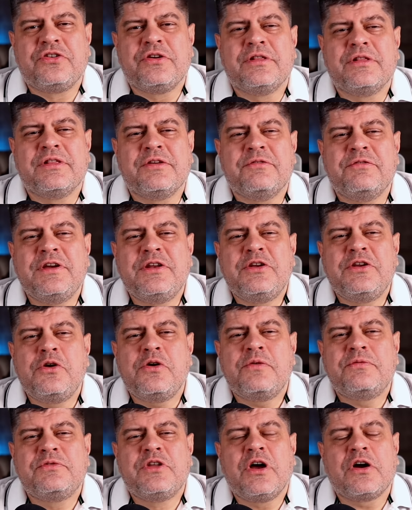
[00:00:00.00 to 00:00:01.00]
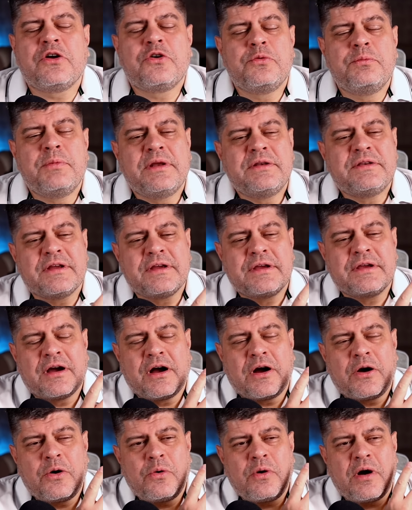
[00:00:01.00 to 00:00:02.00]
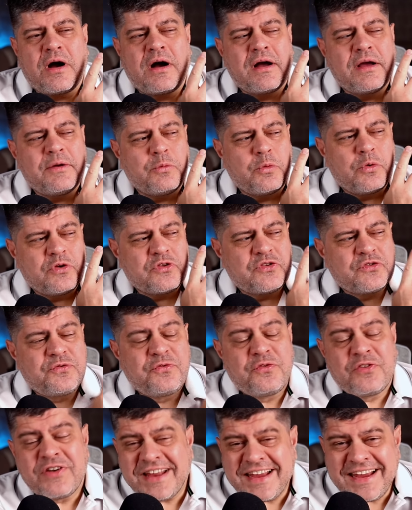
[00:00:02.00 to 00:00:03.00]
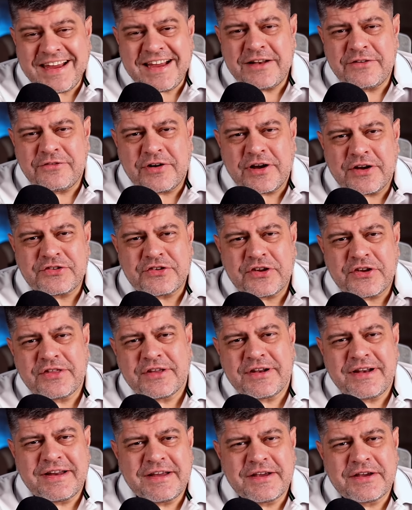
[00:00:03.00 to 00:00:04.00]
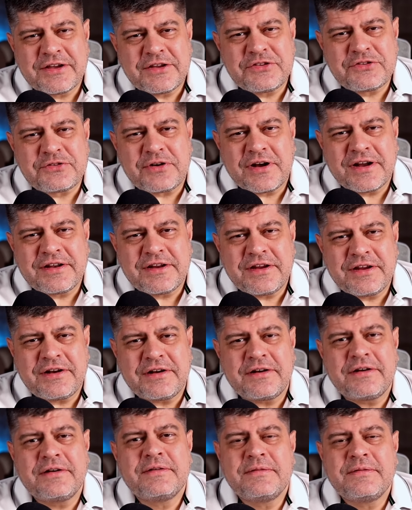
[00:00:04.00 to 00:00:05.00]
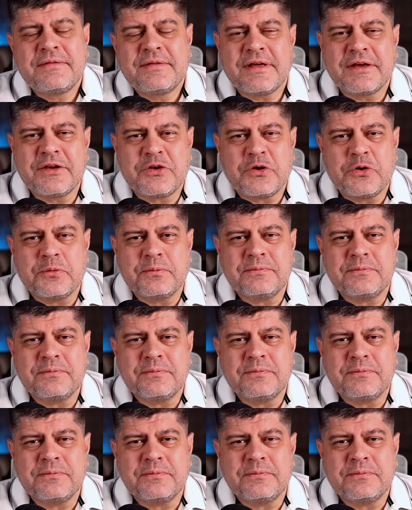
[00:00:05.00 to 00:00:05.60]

The video of documenting how I was fleeing Russia, the link is right here. Thank you.